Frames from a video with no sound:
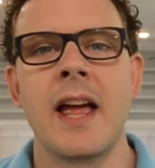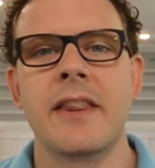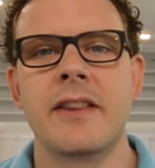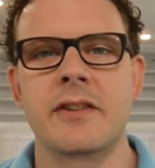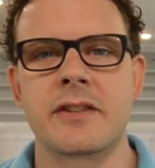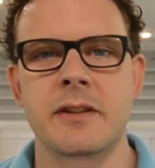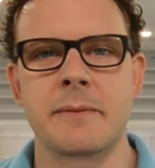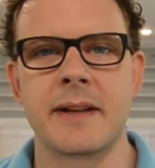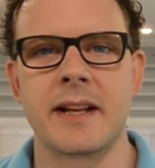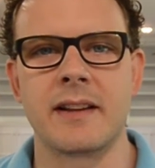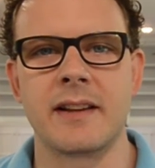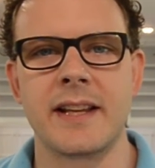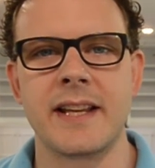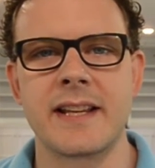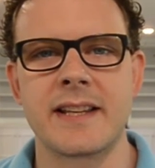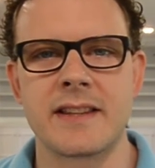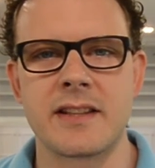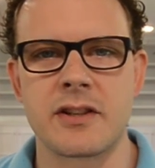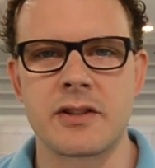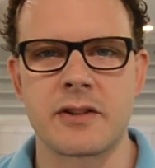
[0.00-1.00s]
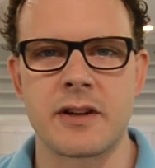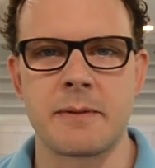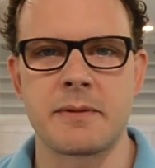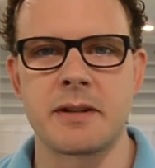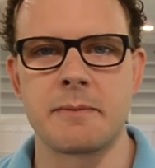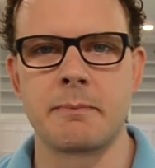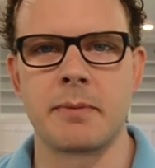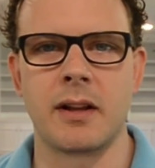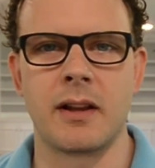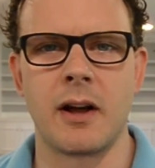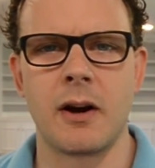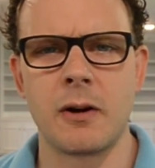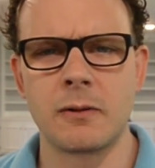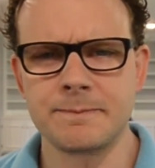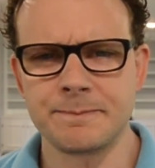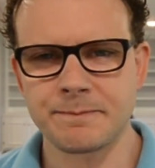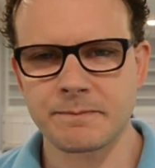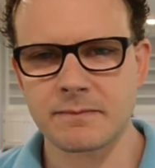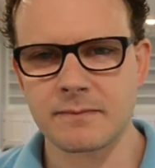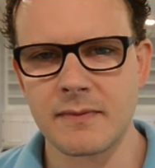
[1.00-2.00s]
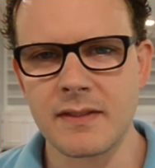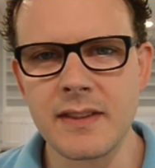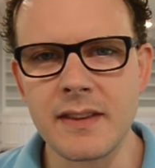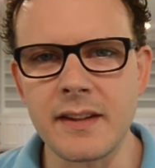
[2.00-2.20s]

there's going to be a link in the description below.